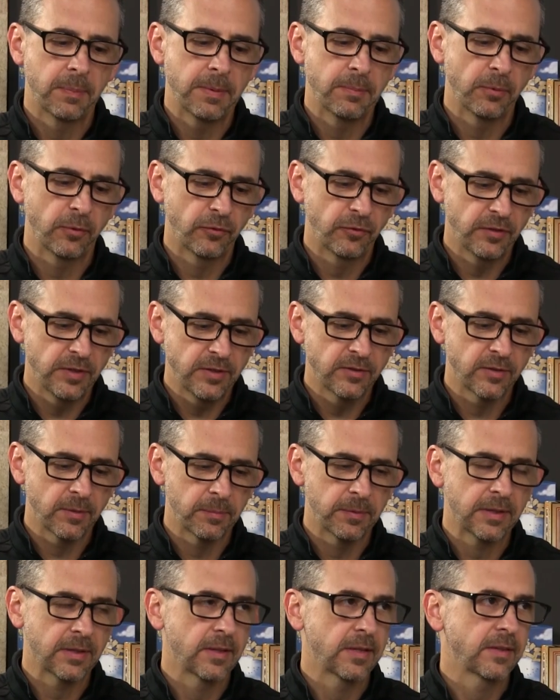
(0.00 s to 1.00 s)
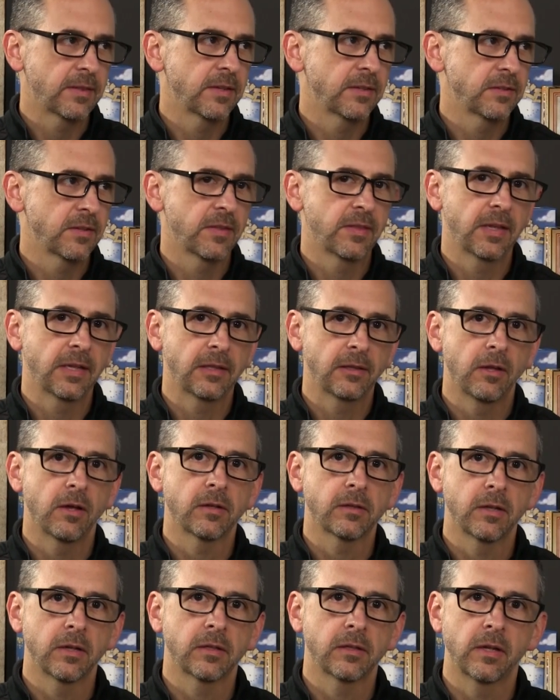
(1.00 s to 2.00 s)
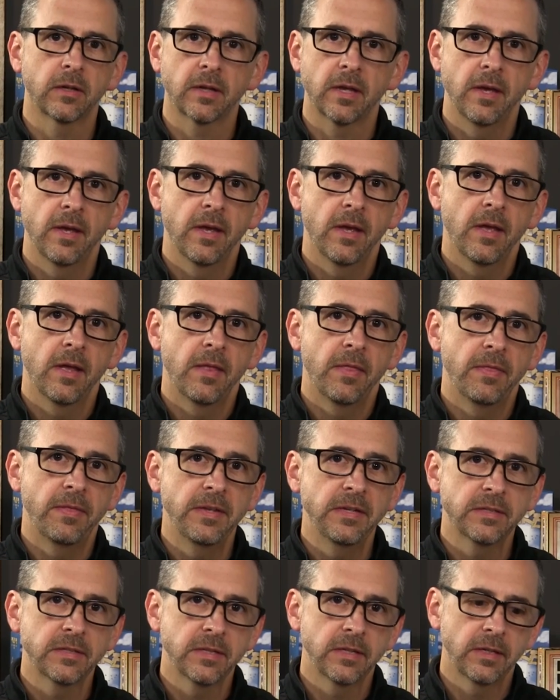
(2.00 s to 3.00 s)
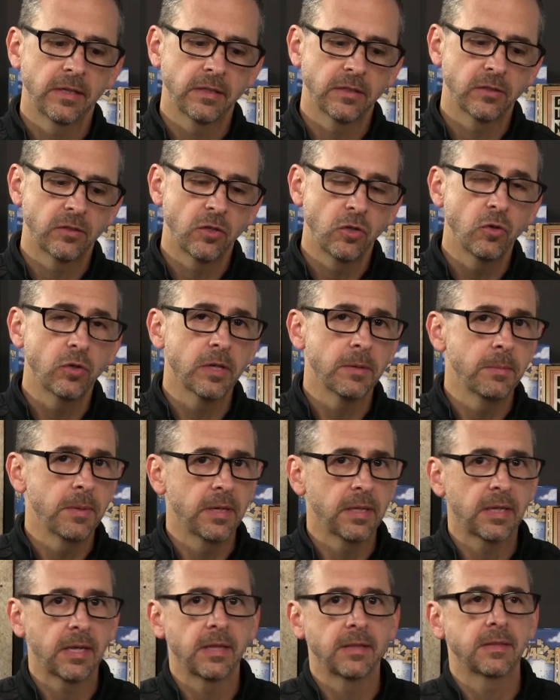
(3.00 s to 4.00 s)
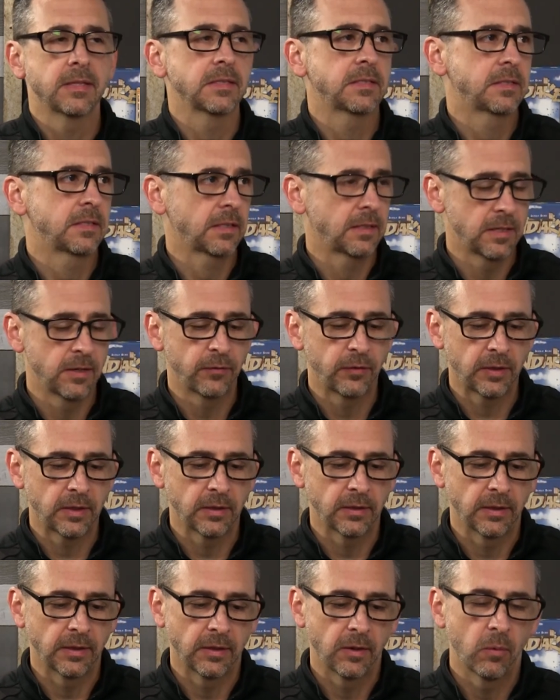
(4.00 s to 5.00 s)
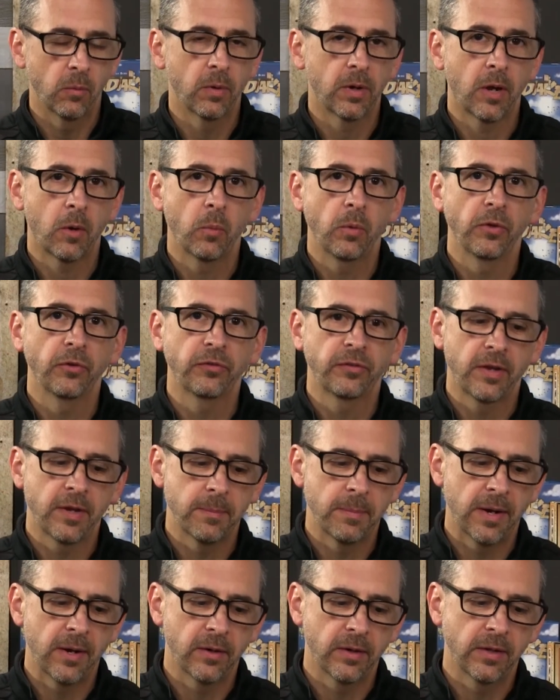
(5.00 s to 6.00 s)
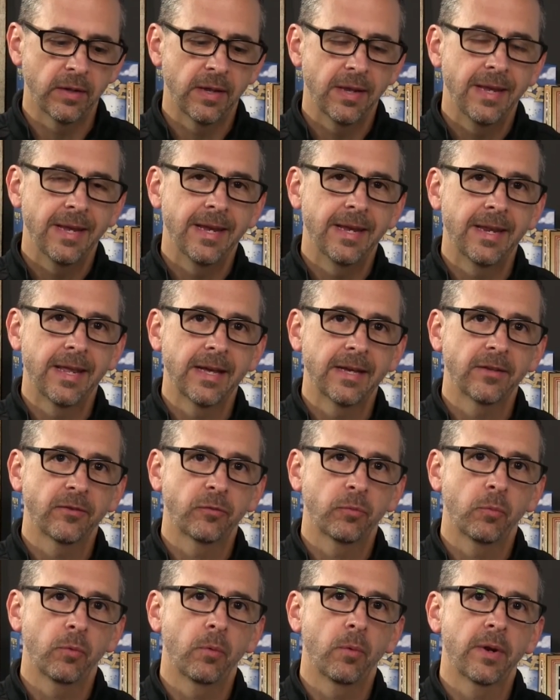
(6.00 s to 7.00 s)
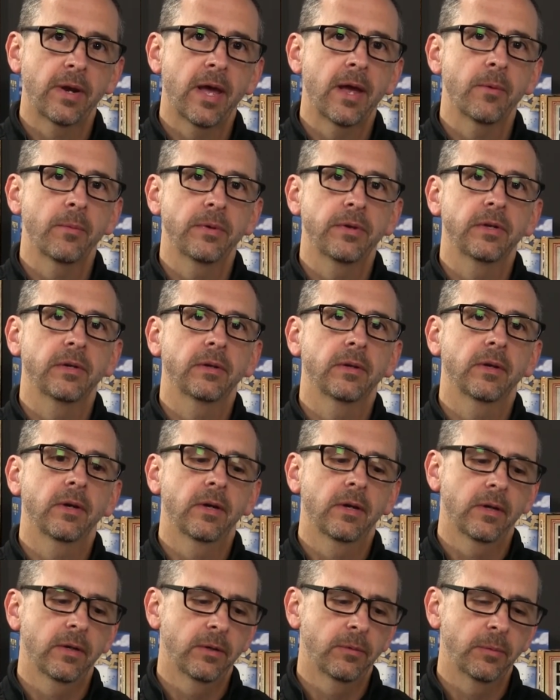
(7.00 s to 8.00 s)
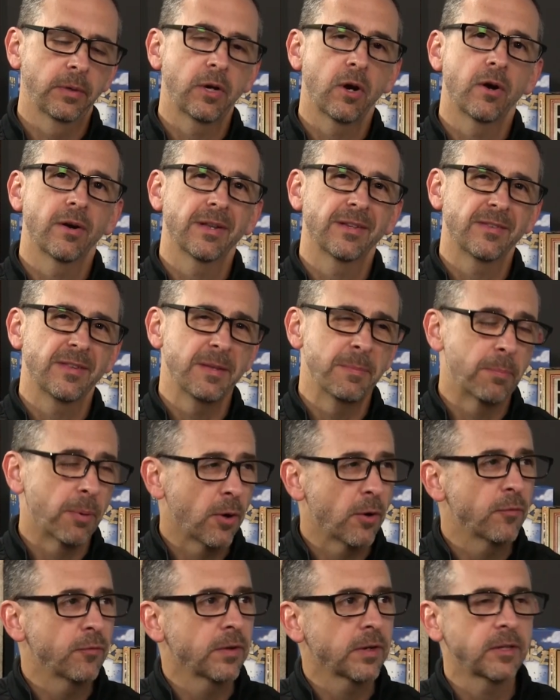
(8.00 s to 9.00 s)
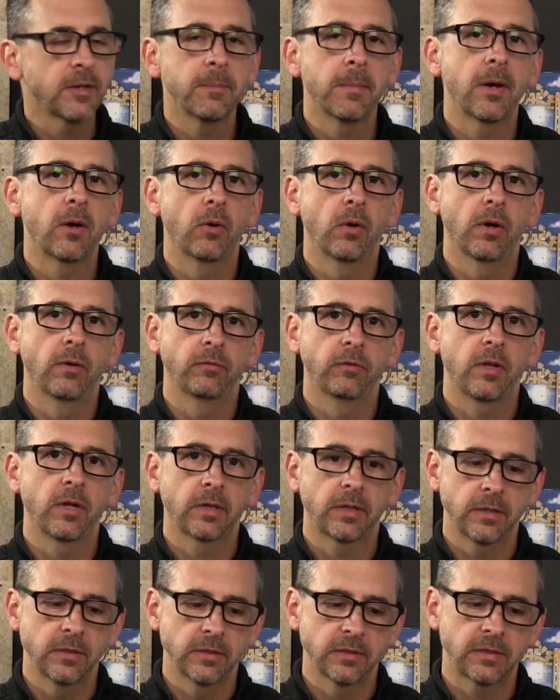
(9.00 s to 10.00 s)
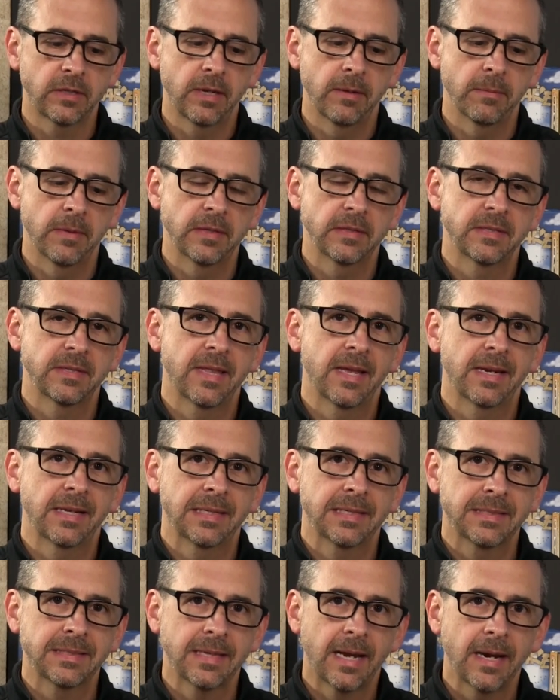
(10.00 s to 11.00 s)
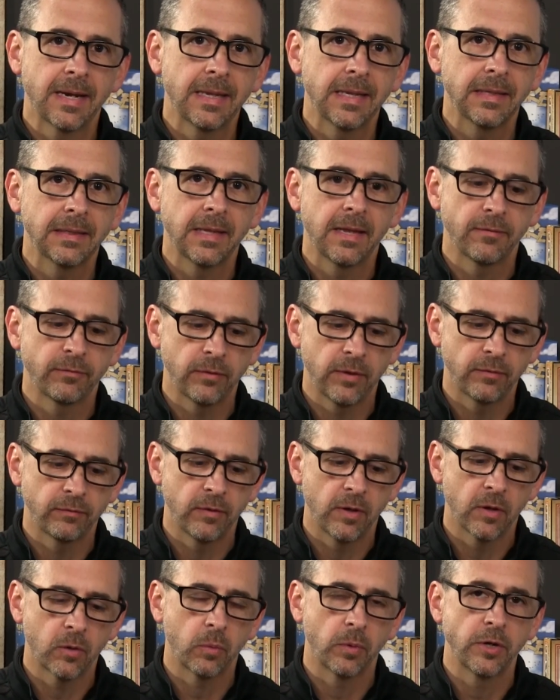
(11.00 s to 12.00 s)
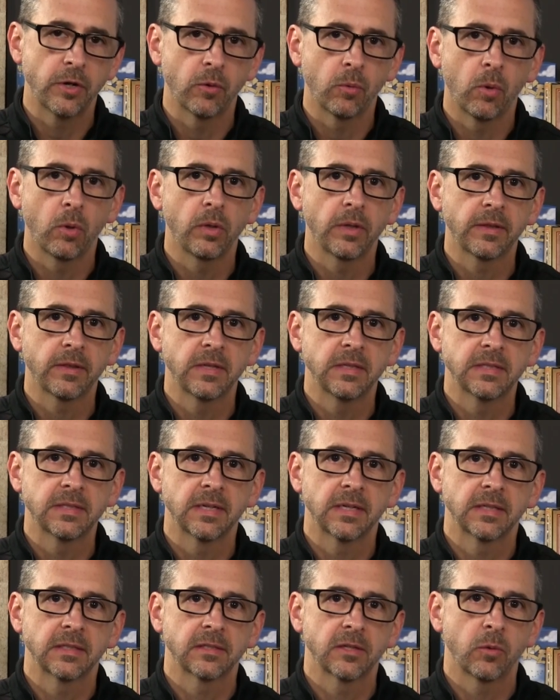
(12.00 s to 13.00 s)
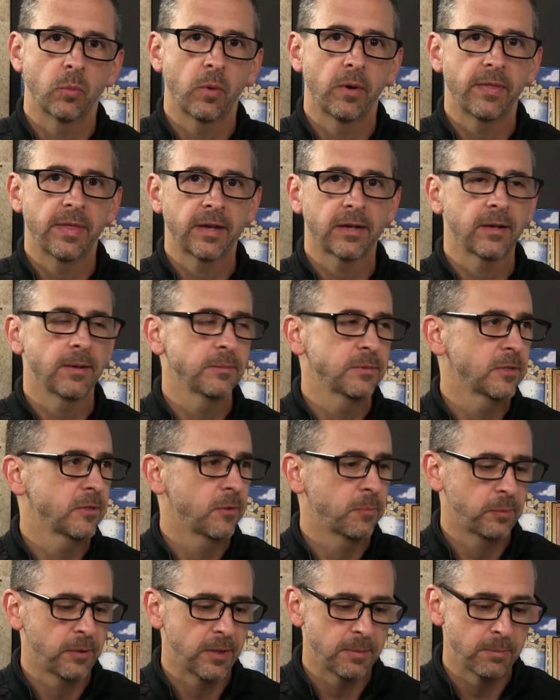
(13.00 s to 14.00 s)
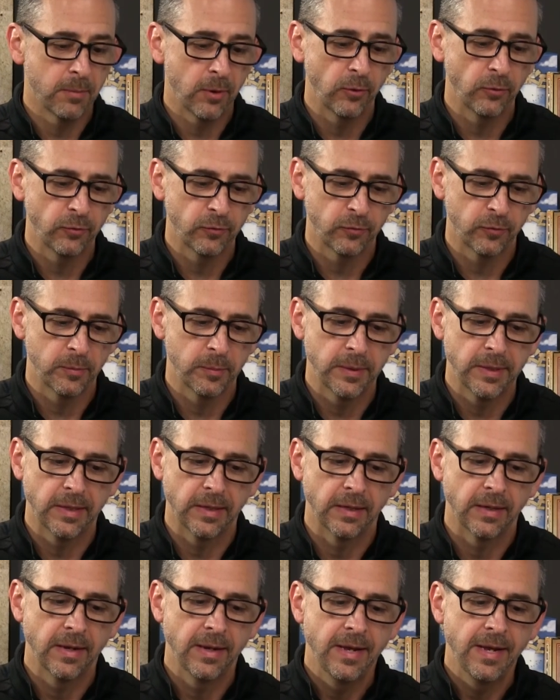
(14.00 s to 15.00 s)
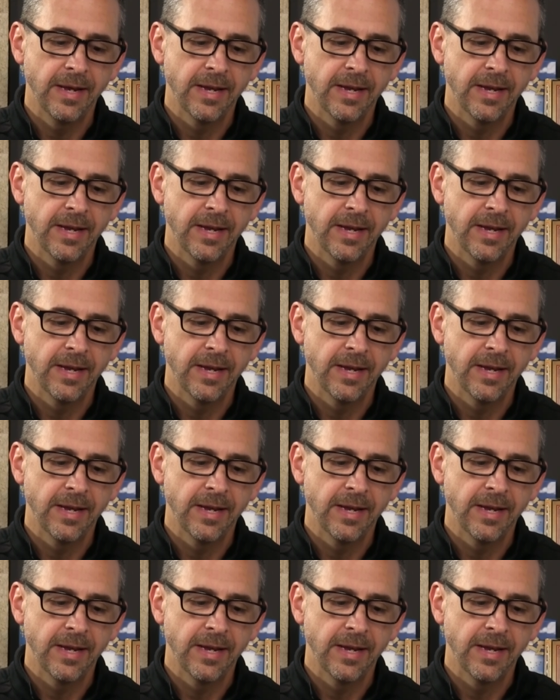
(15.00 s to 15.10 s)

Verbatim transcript: of people see something like this and think luck, luck, luck. These things, you can mitigate this significantly. Yep. What I will say about it, it has what I would do, uh, regard as the perfect amount of luck in this game. That's that yep. exciting level of luck where you're rolling these dice. And where that comes into play most for me